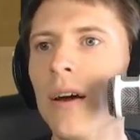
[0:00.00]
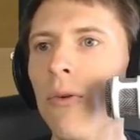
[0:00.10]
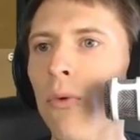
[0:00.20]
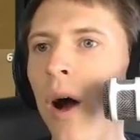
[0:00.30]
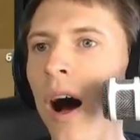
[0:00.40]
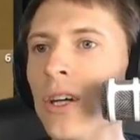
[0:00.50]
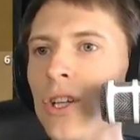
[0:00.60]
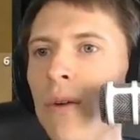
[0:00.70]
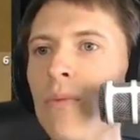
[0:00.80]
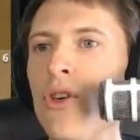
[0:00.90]
Raj
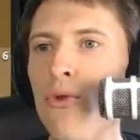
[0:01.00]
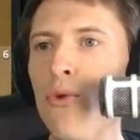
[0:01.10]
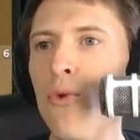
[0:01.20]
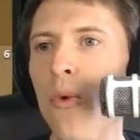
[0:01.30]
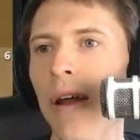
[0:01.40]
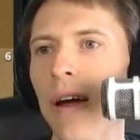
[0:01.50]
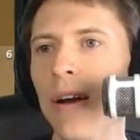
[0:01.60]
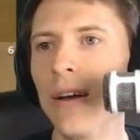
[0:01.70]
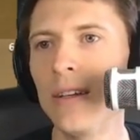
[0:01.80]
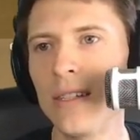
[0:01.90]
Mithun
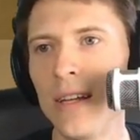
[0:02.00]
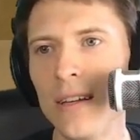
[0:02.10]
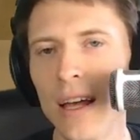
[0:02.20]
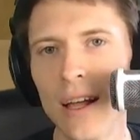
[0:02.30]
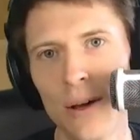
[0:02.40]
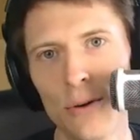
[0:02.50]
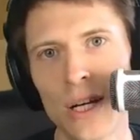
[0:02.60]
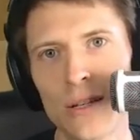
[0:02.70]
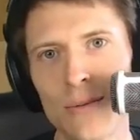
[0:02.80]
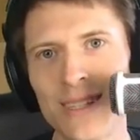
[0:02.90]
says, hello,
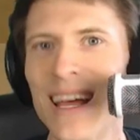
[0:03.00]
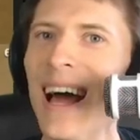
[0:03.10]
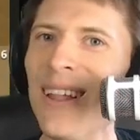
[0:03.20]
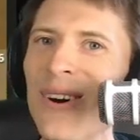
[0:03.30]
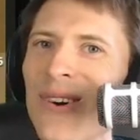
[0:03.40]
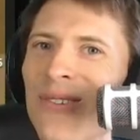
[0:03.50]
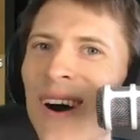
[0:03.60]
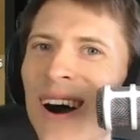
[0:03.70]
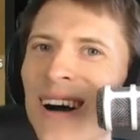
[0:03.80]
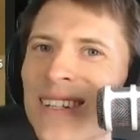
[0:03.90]
ChessWhiz. Hello,
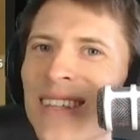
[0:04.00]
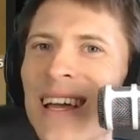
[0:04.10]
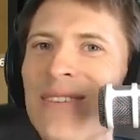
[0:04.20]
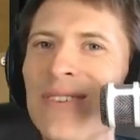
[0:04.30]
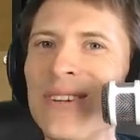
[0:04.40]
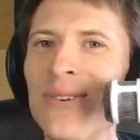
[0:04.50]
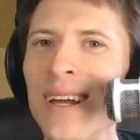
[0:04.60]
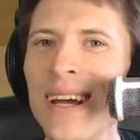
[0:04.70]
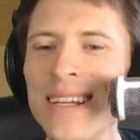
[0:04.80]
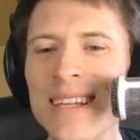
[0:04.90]
Raj. Thank you for
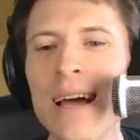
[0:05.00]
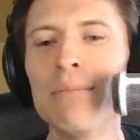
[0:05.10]
joining us.